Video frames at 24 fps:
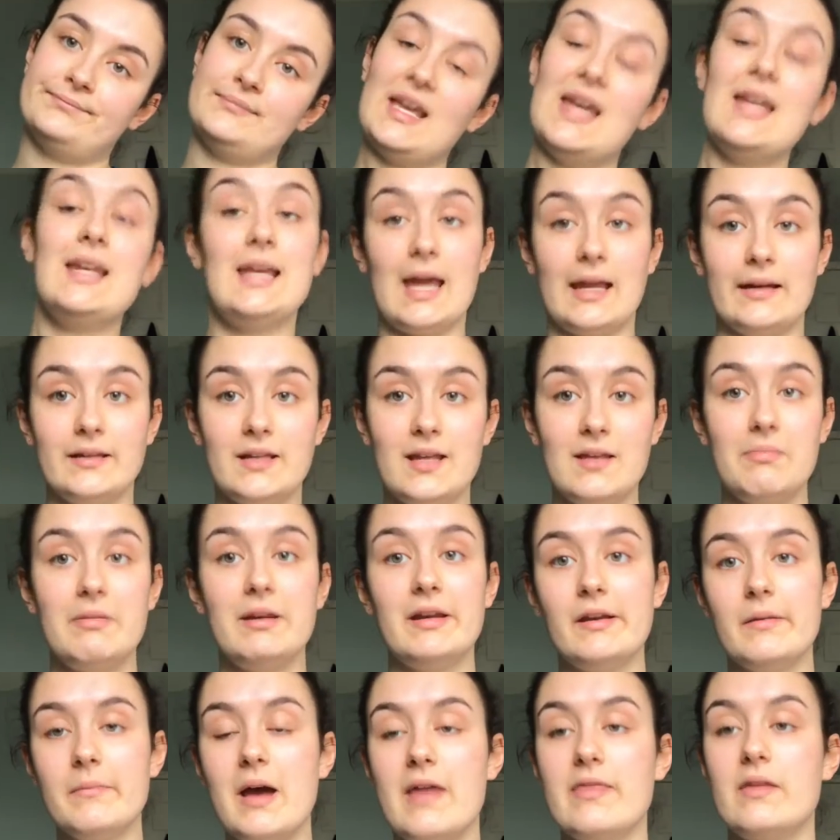And again, keeping
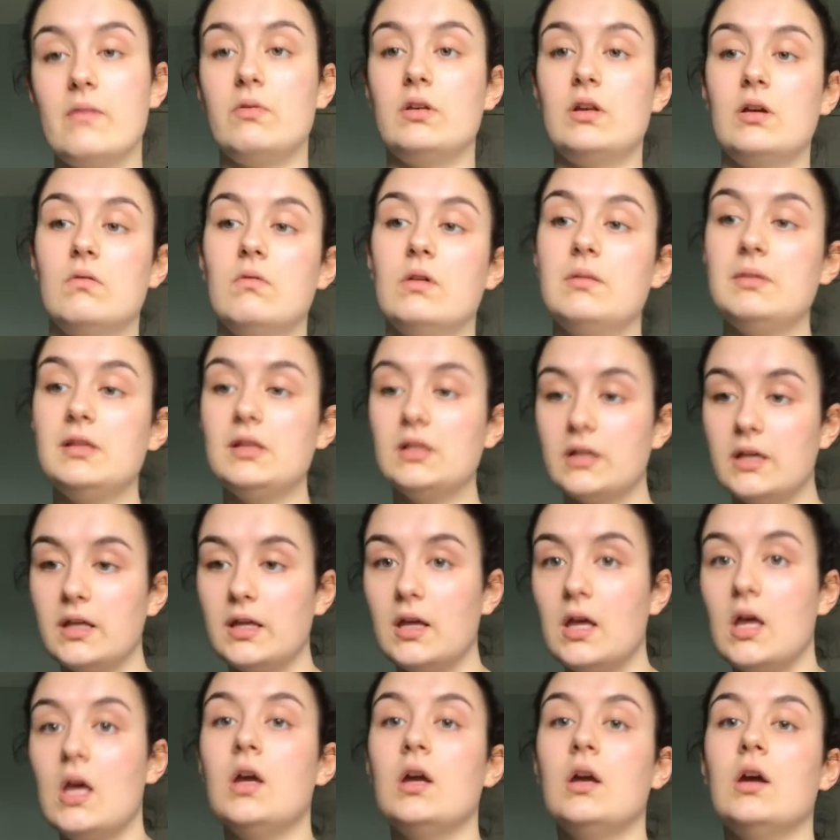in mind that we don't want to be looking,
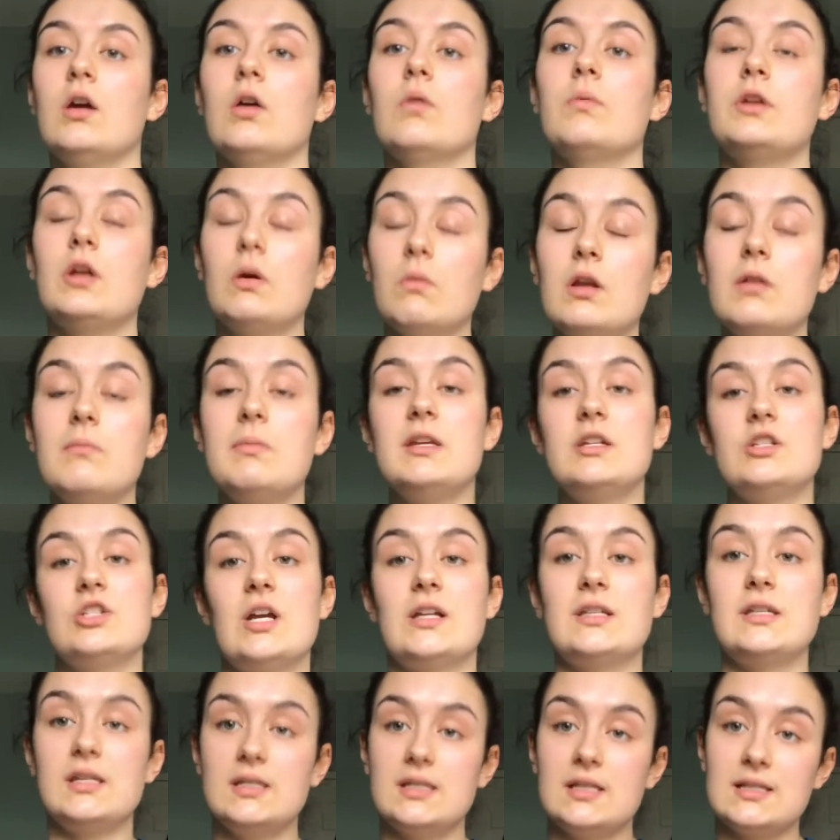or we don't want to be
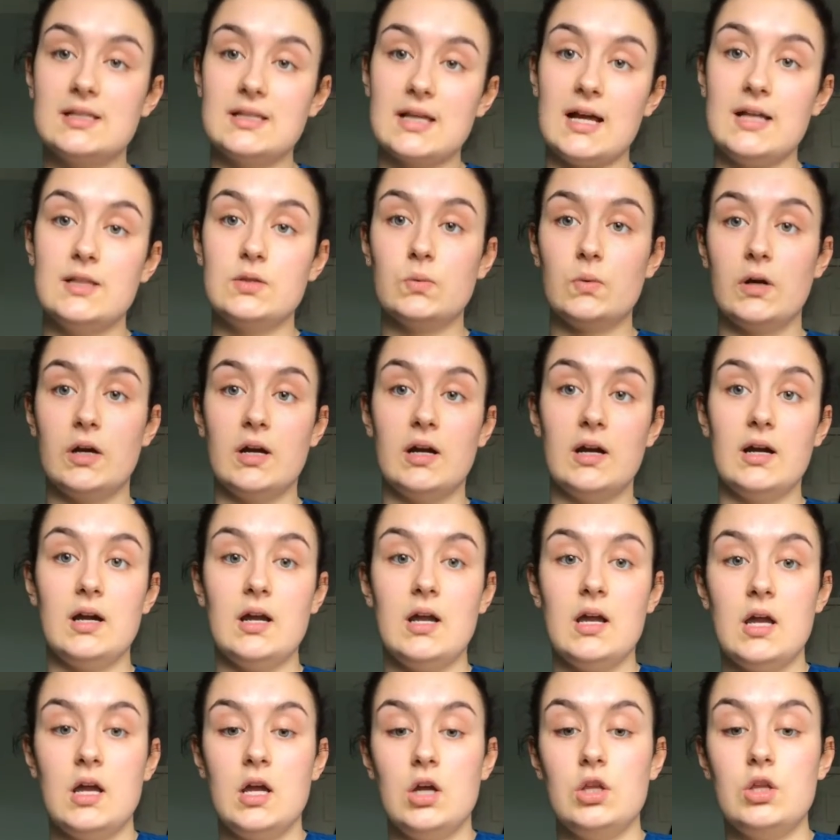injecting into signs where
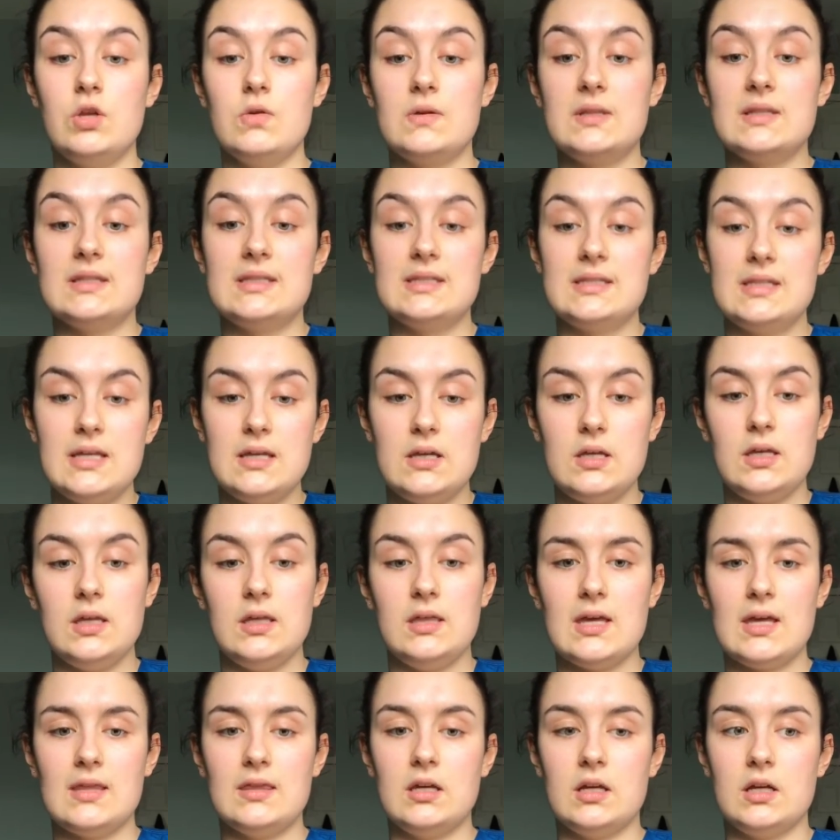you can see
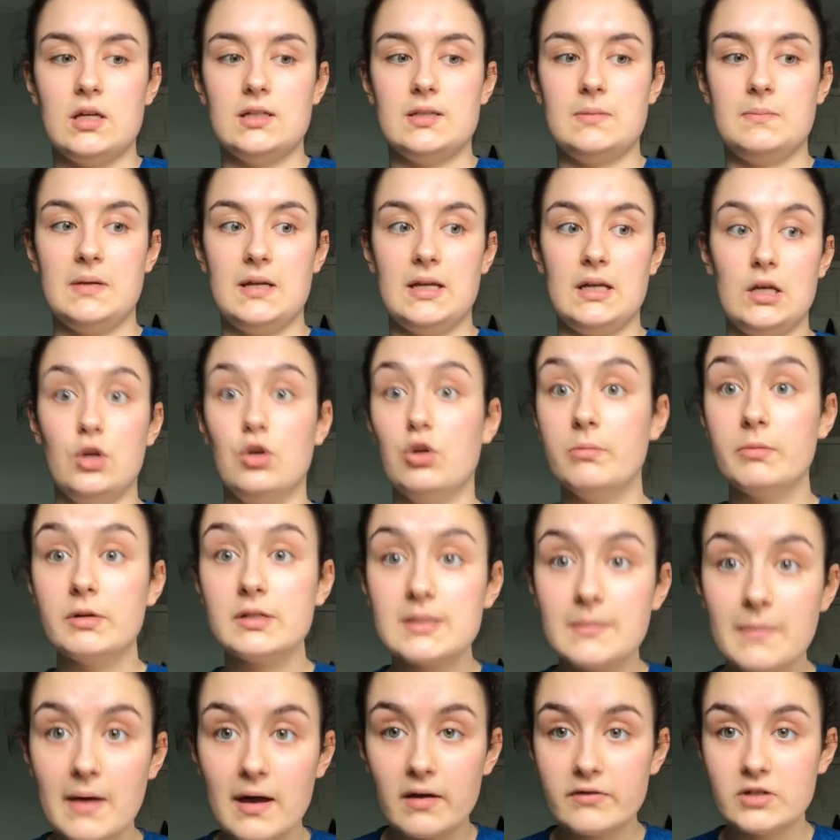that there's been a numerous
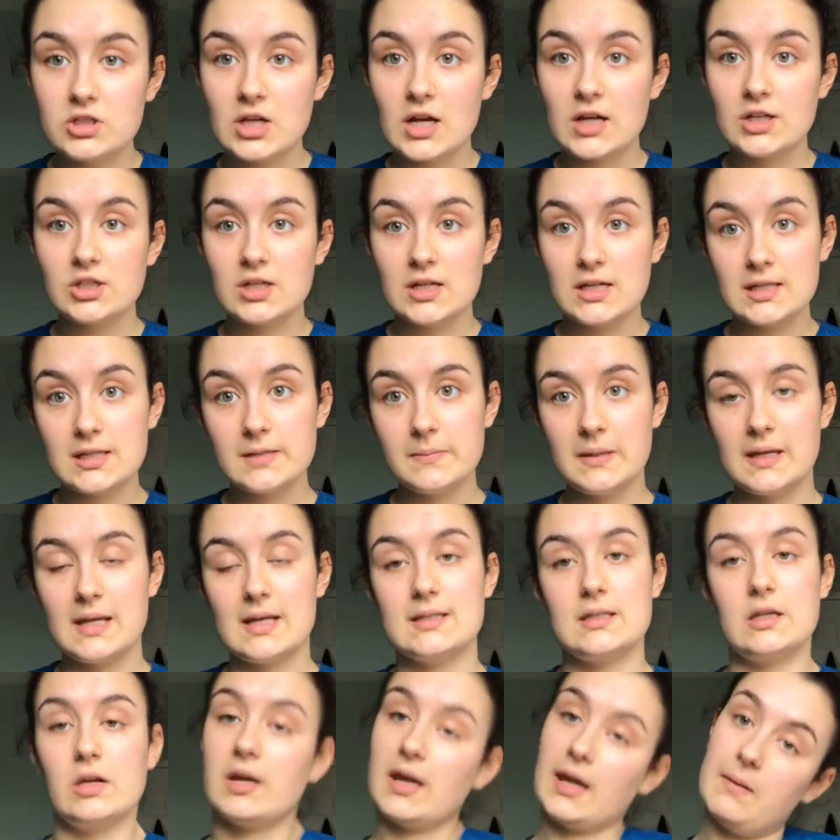amount of injections,
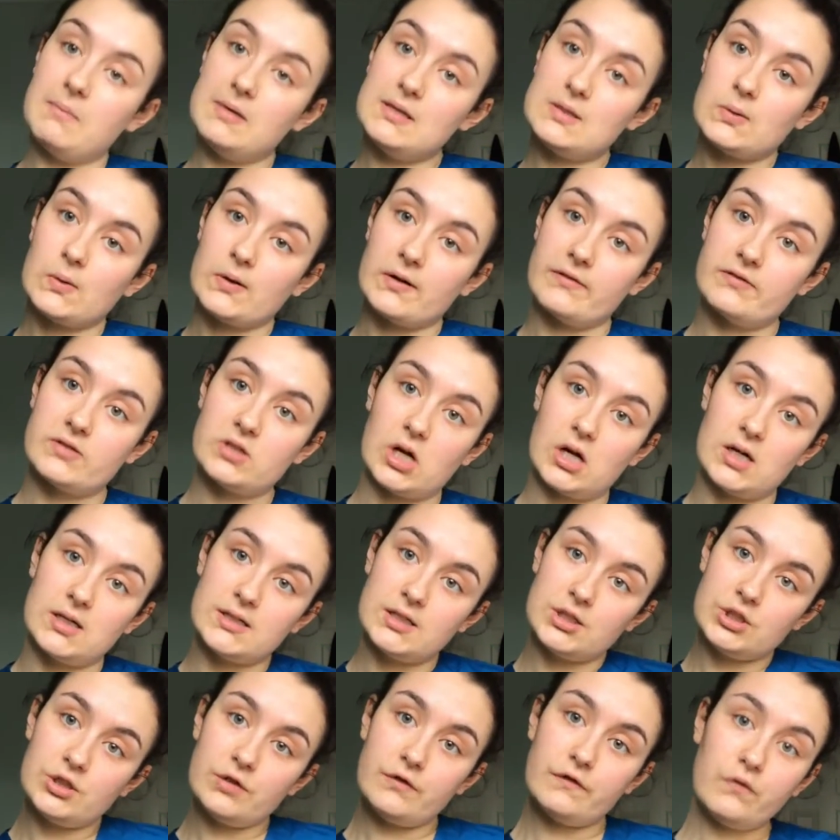because there can be sort of scar
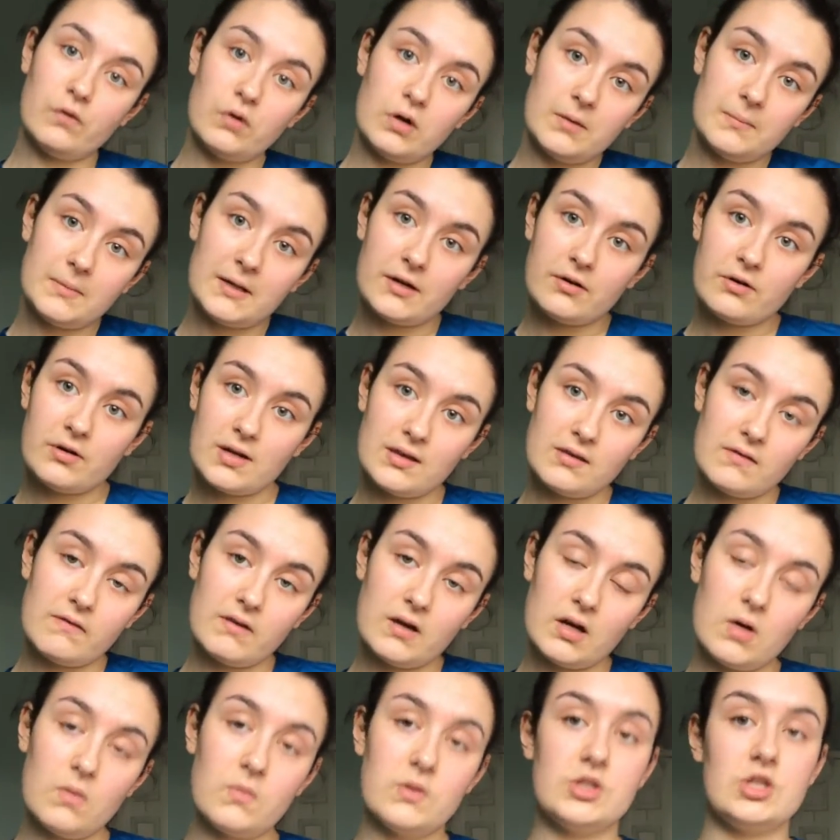tissue formed underneath of
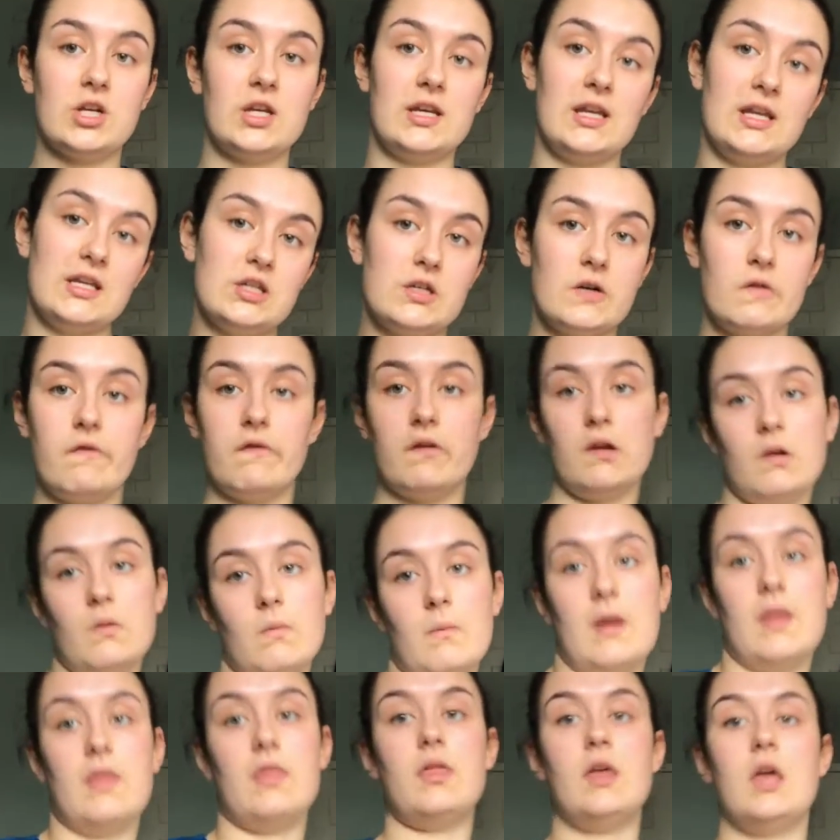there, which could interfere
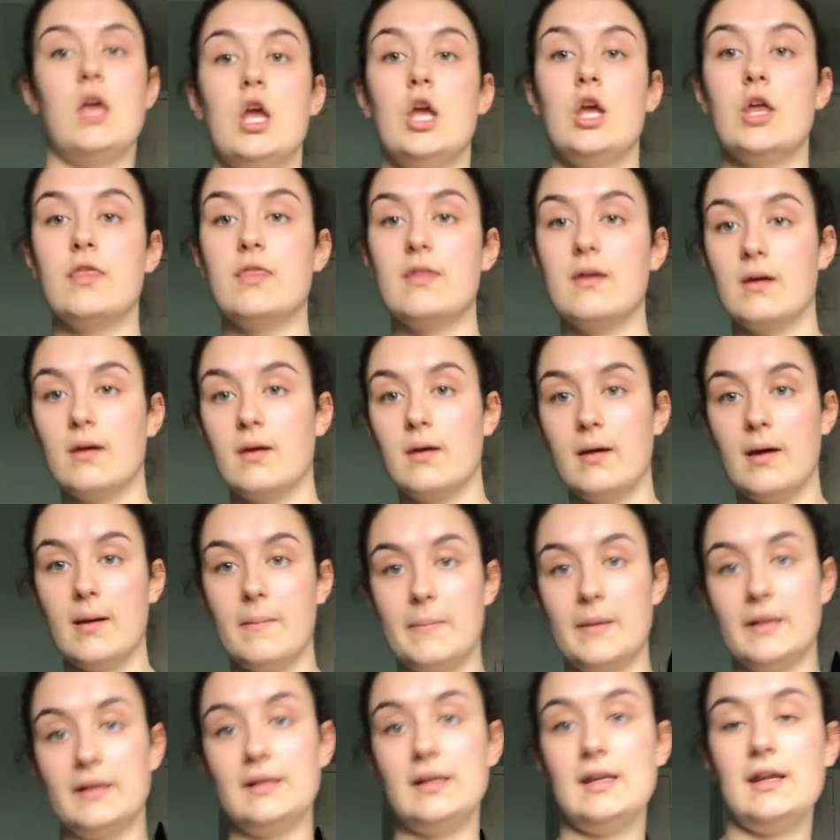with the
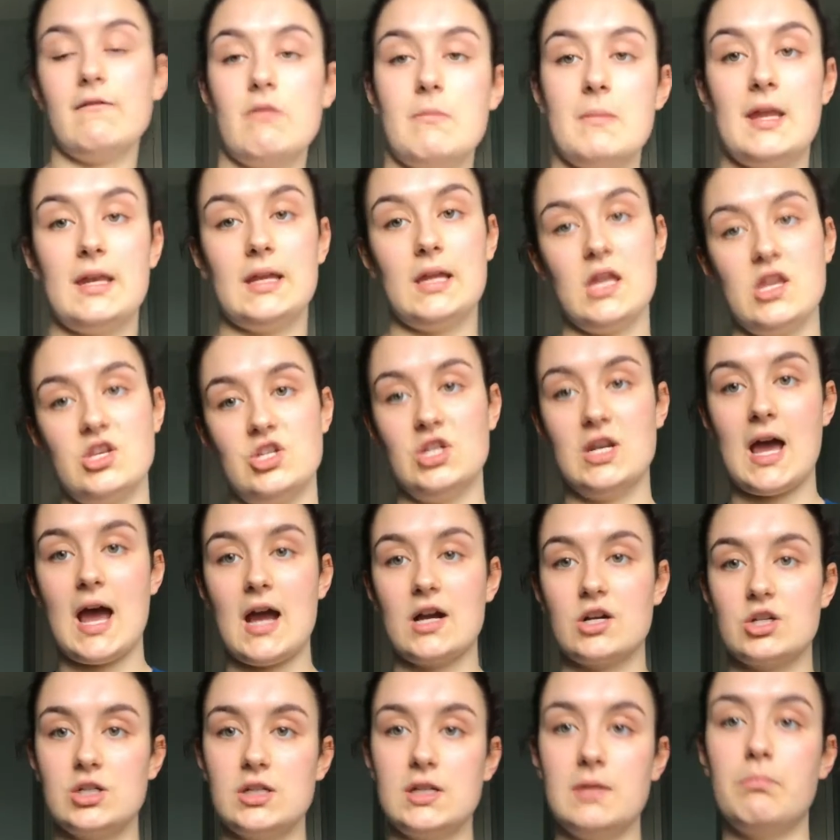ability of the medication to
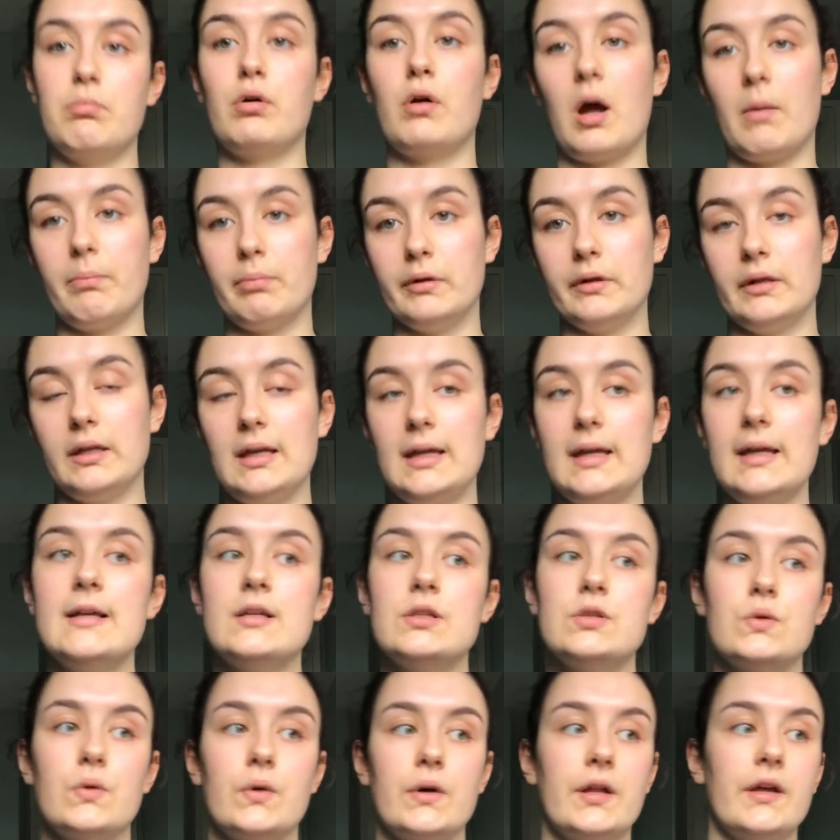actually properly
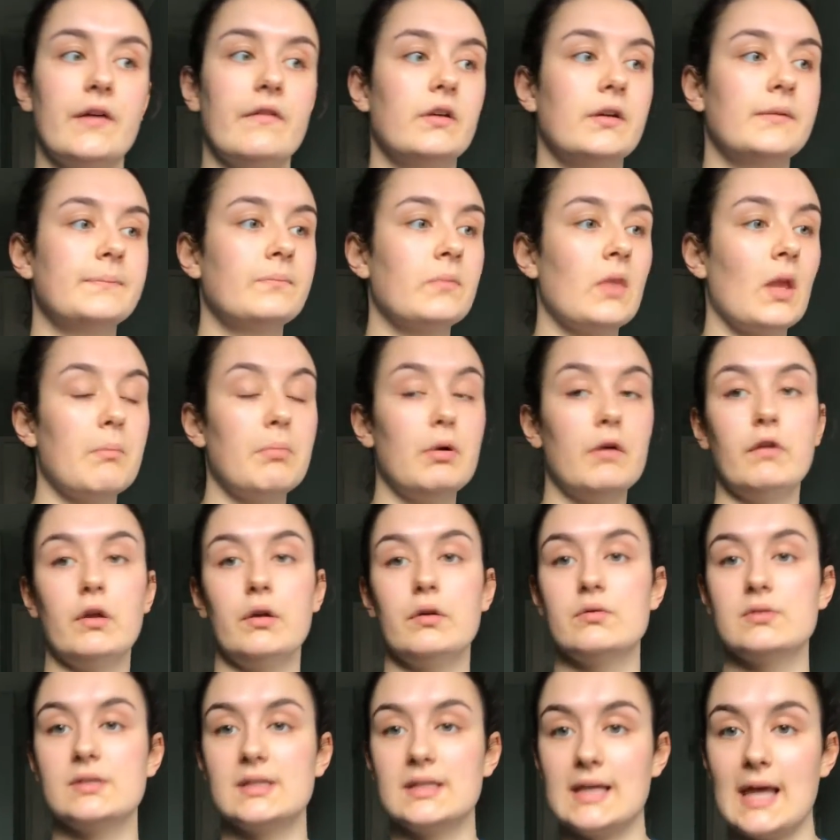sort of
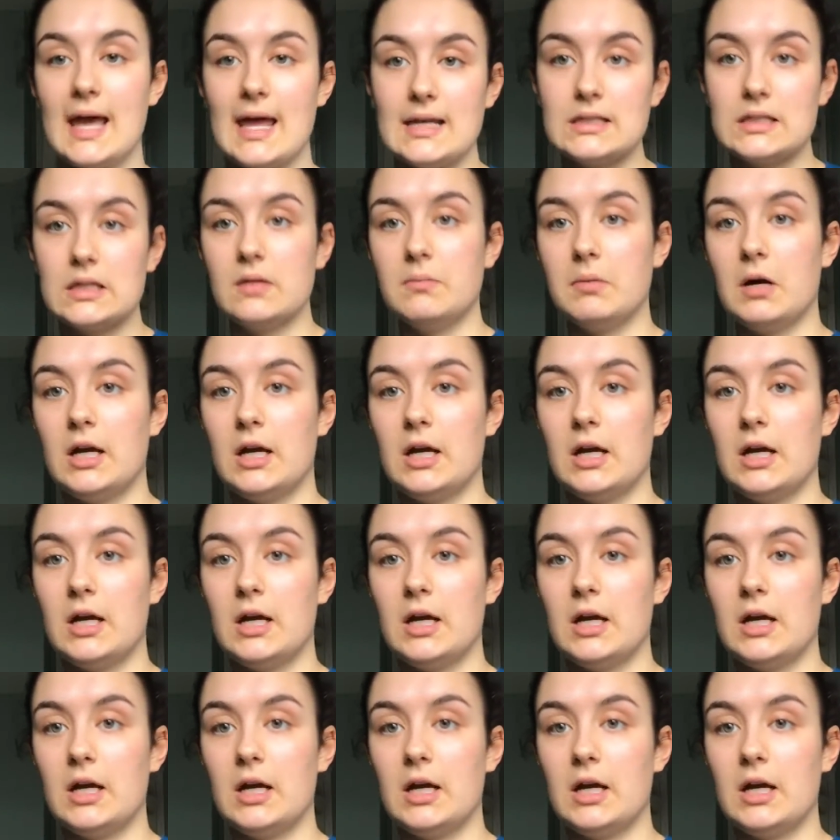perfuse and get into the